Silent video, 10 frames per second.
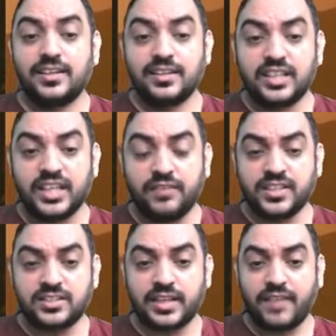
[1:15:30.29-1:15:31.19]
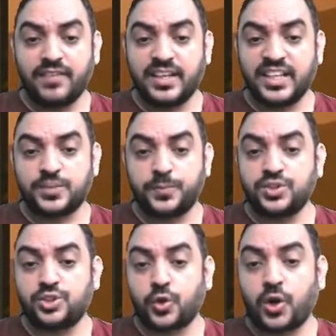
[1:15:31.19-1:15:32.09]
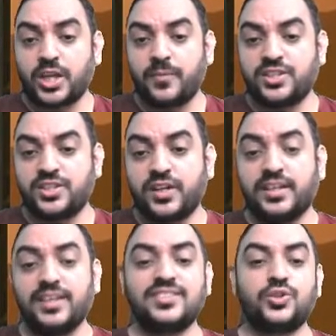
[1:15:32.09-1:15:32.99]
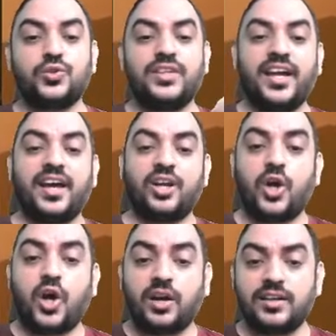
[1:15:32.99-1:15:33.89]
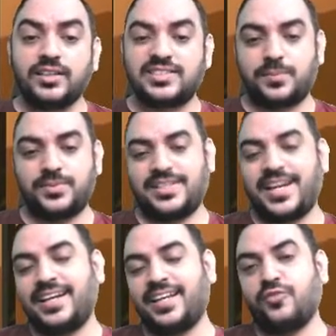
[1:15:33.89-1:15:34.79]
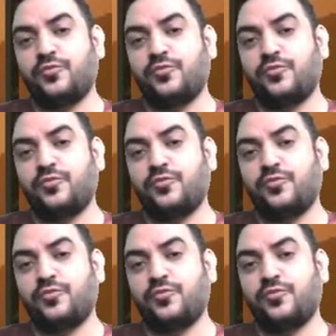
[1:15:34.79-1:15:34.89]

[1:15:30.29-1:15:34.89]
The investor having disputes do not have majority, so they are not substantive.